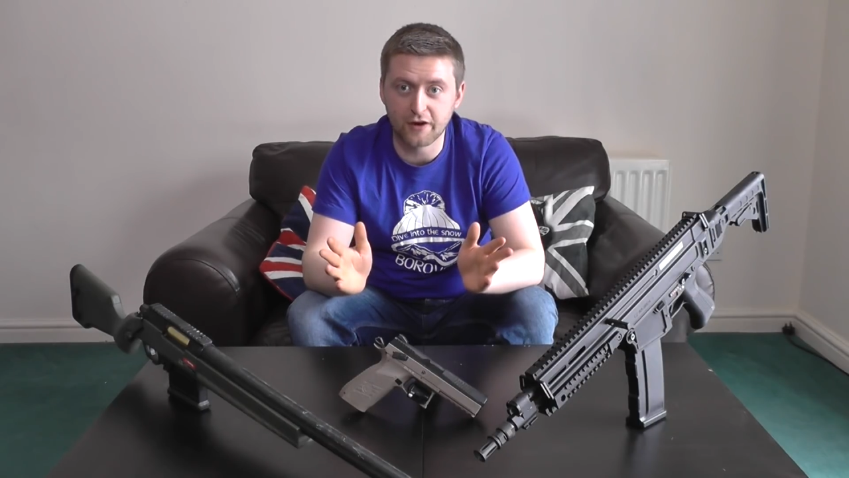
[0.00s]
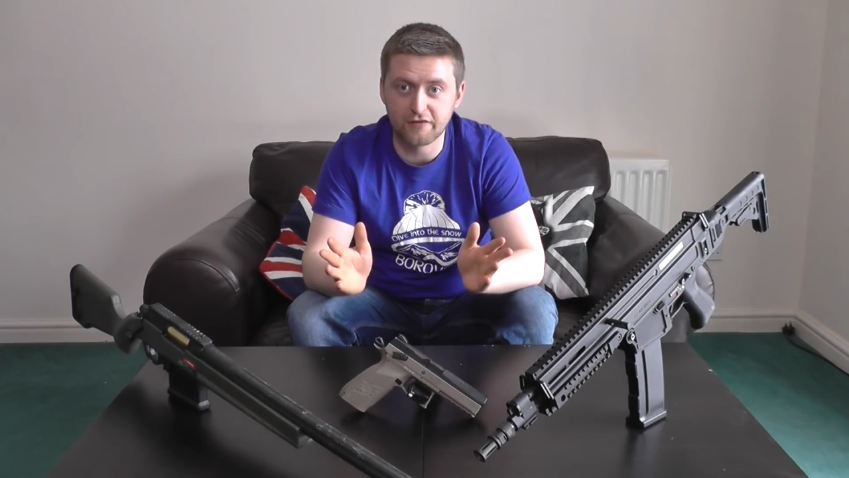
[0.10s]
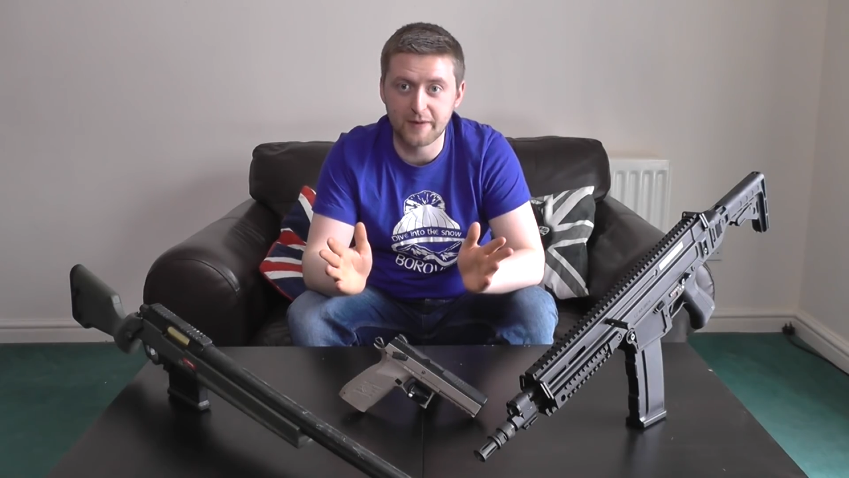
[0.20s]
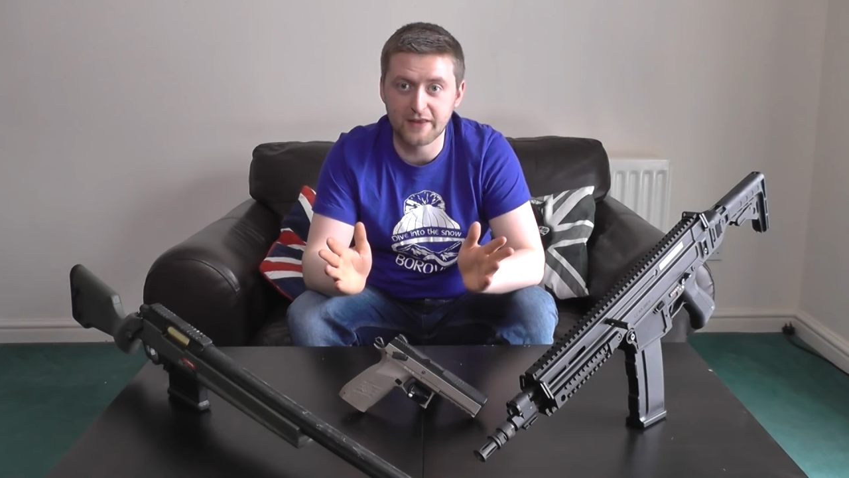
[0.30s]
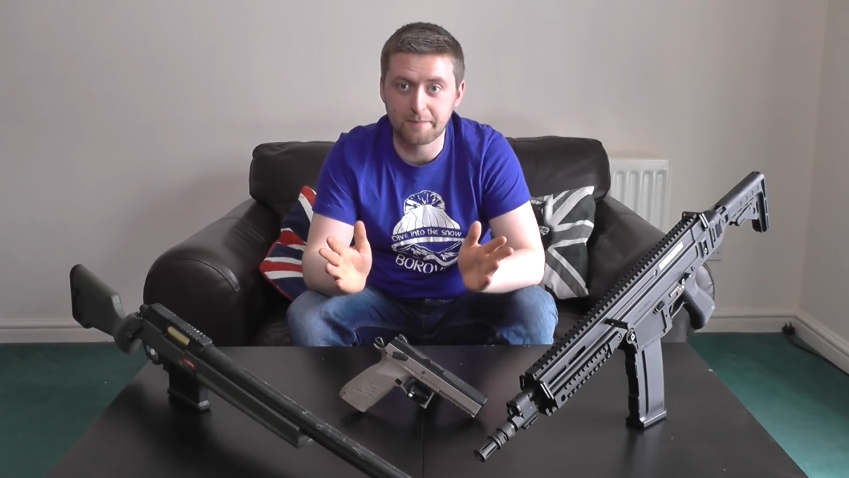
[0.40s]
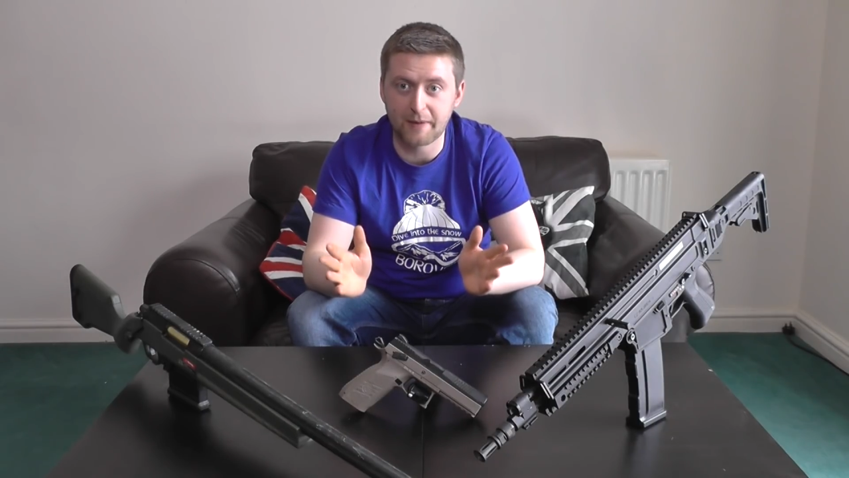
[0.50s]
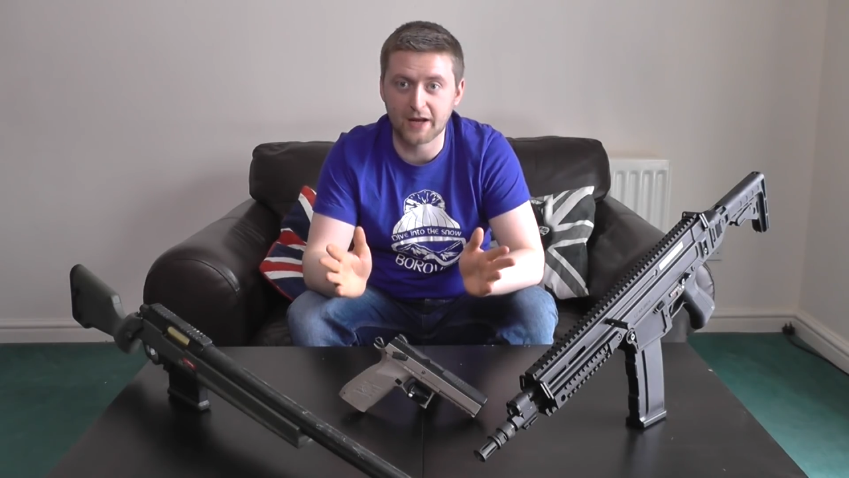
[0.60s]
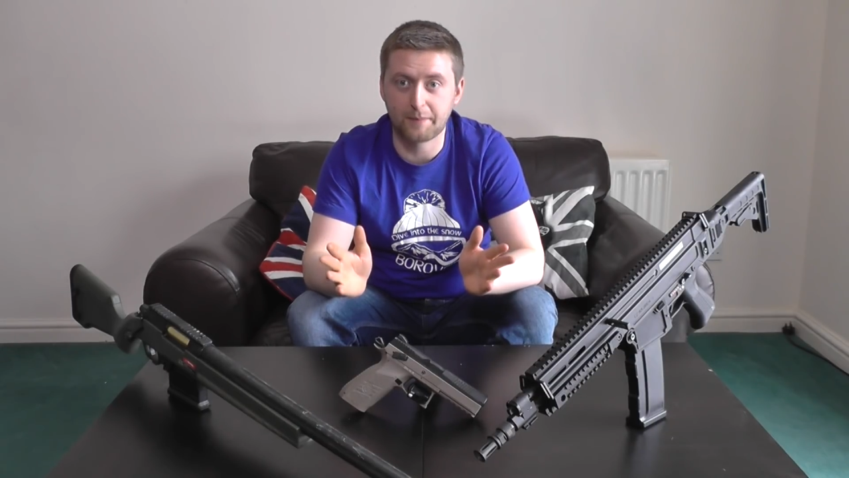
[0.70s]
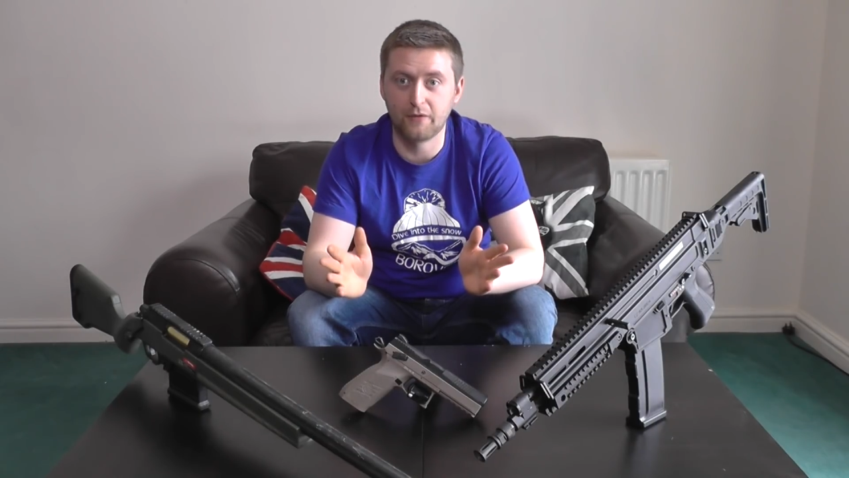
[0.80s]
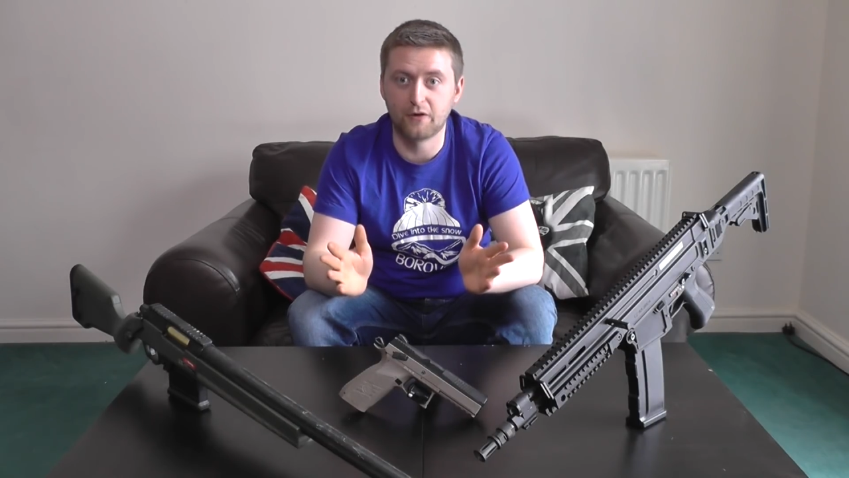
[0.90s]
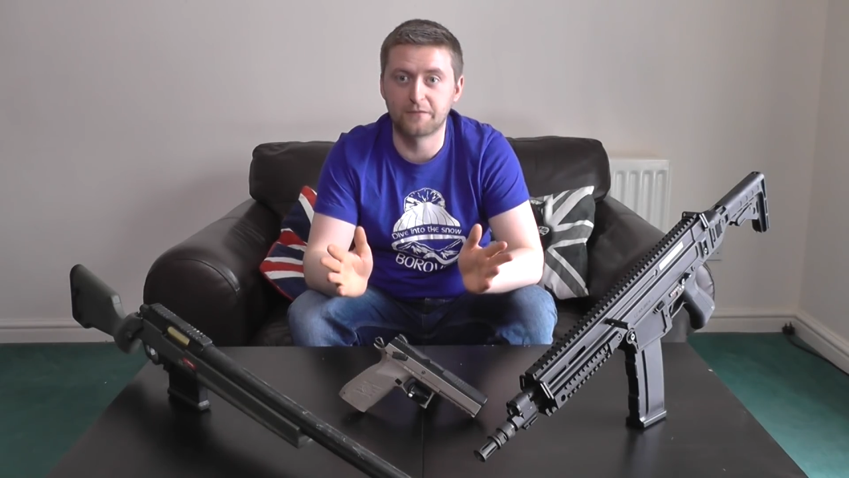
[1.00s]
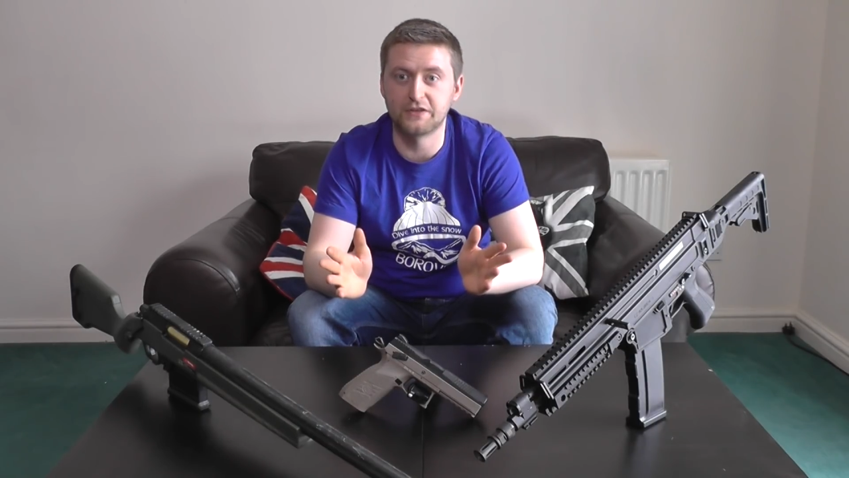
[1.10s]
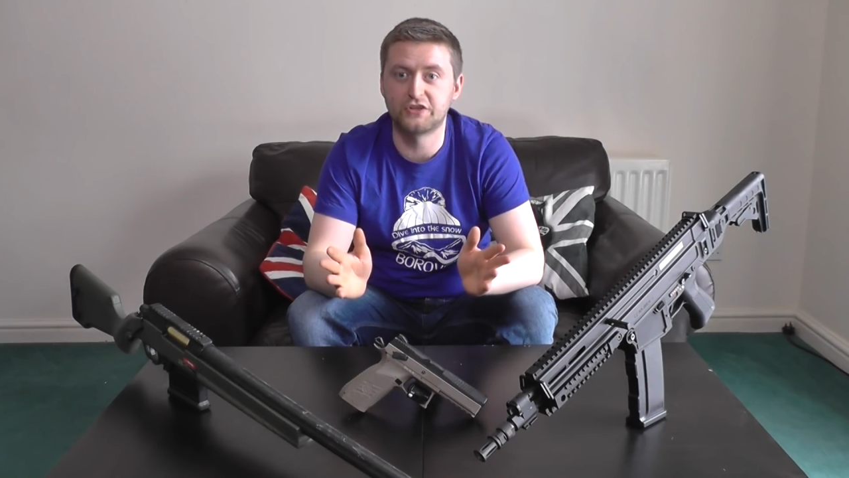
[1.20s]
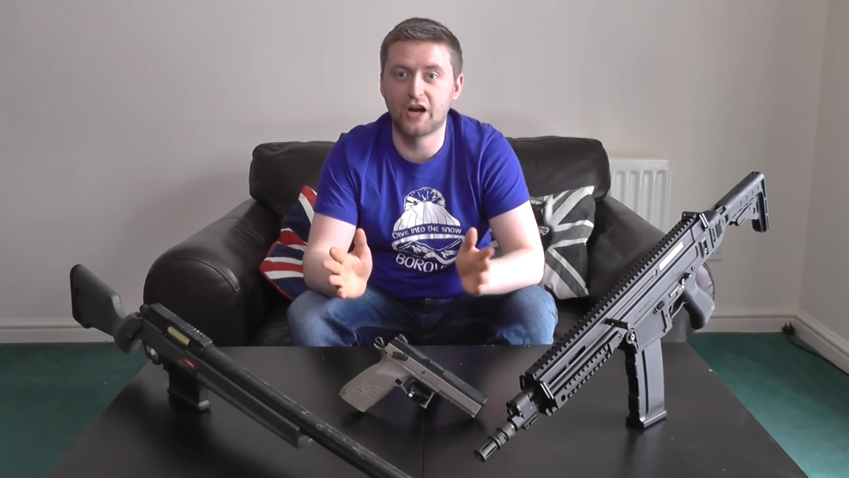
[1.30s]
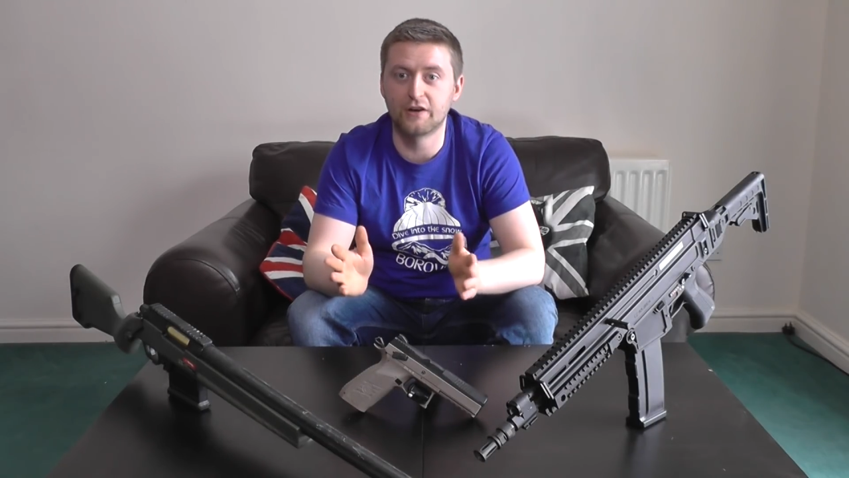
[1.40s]
going to remain the backbone of
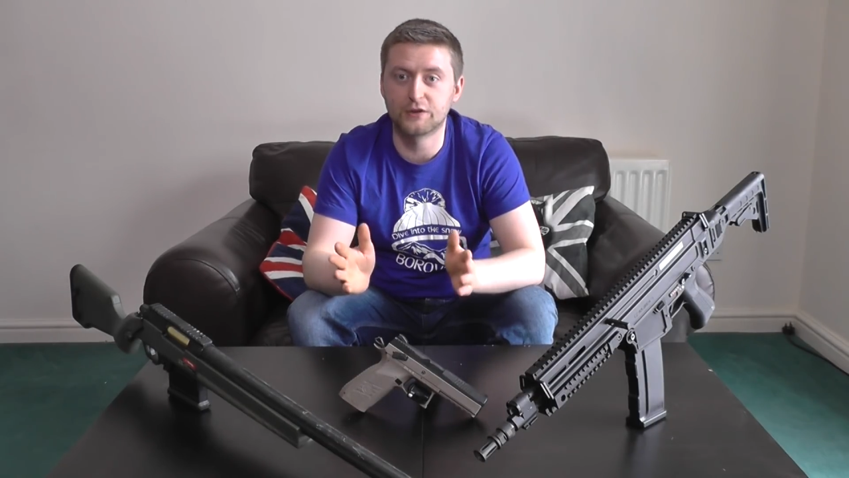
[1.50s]
this channel.